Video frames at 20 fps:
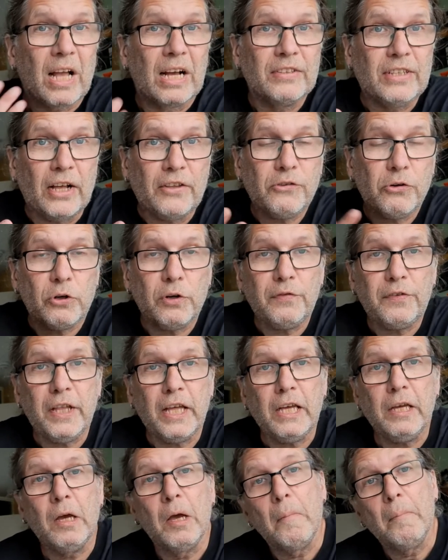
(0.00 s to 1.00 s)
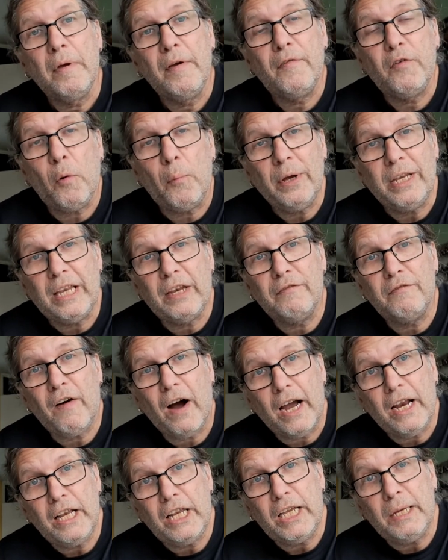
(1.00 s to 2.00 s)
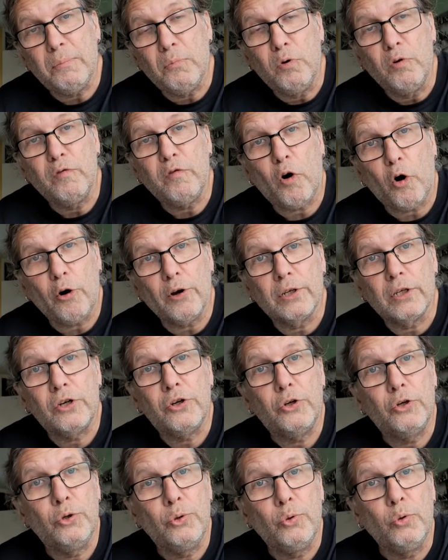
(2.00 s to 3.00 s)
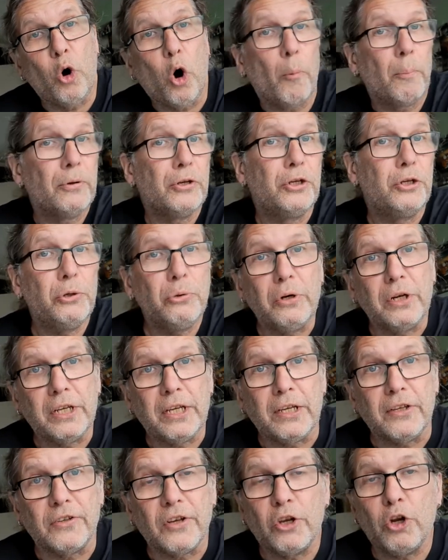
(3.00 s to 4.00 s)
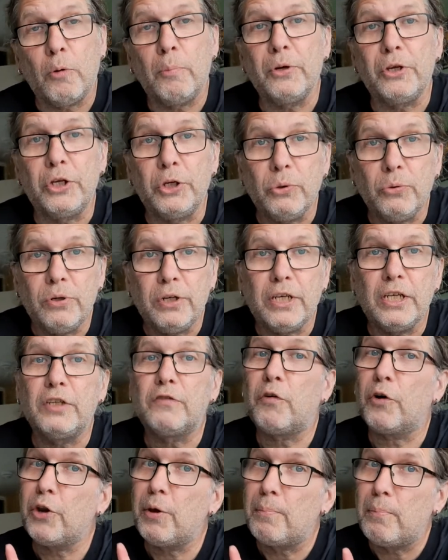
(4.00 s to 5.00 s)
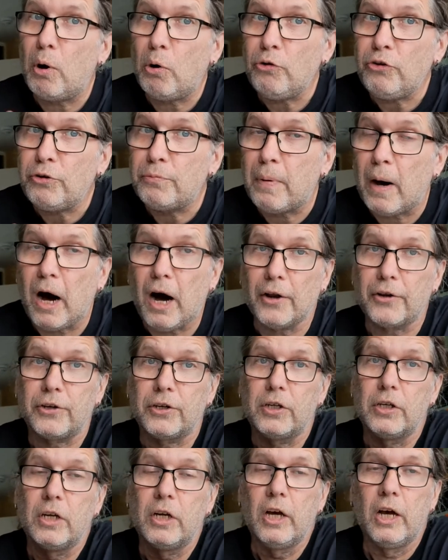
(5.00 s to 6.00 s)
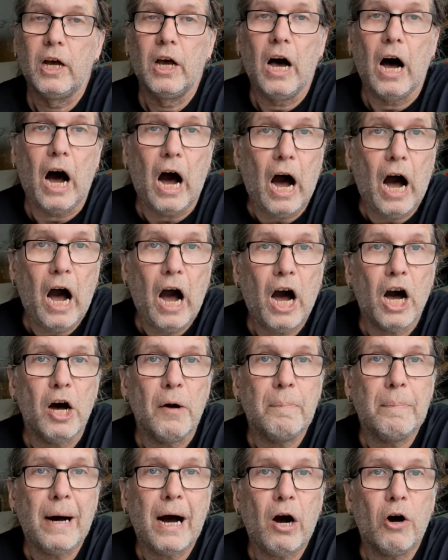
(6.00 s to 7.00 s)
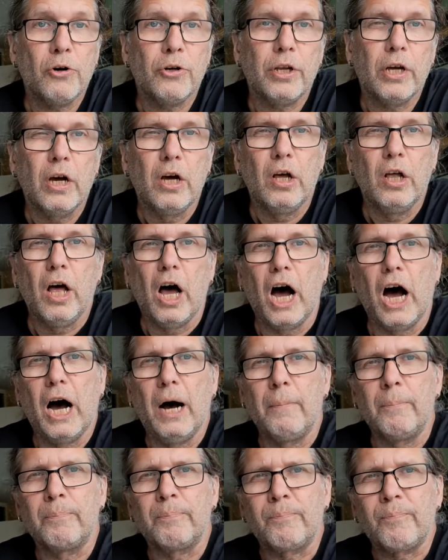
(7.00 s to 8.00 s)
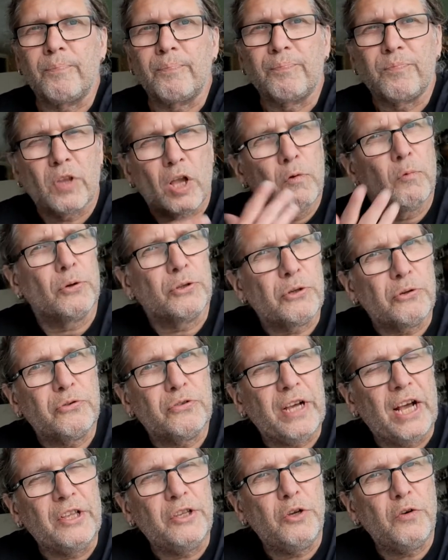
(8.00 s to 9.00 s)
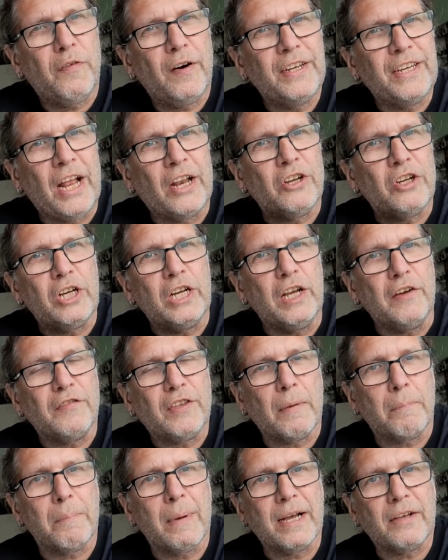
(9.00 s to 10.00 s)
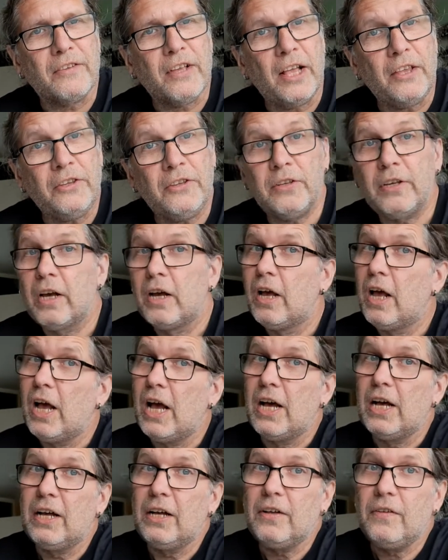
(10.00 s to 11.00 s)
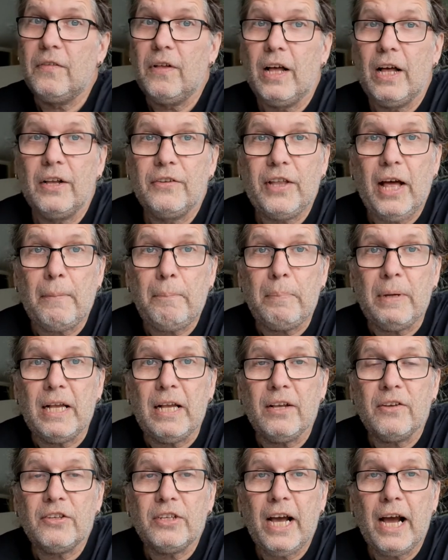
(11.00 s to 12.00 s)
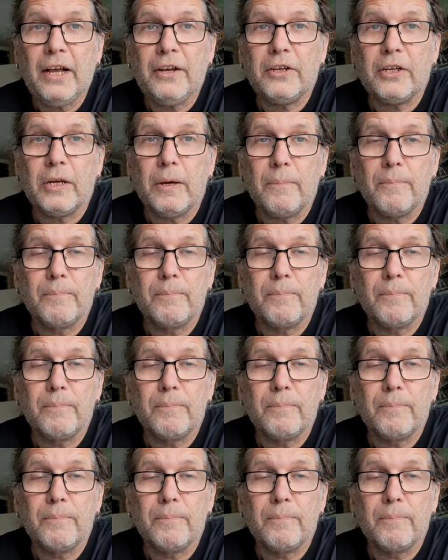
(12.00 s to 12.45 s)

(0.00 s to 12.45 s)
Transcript: that sort of thing, before we then finally move on to opportunities. And opportunities, for the most part, are about what sustains you financially, if that makes sense. That being said,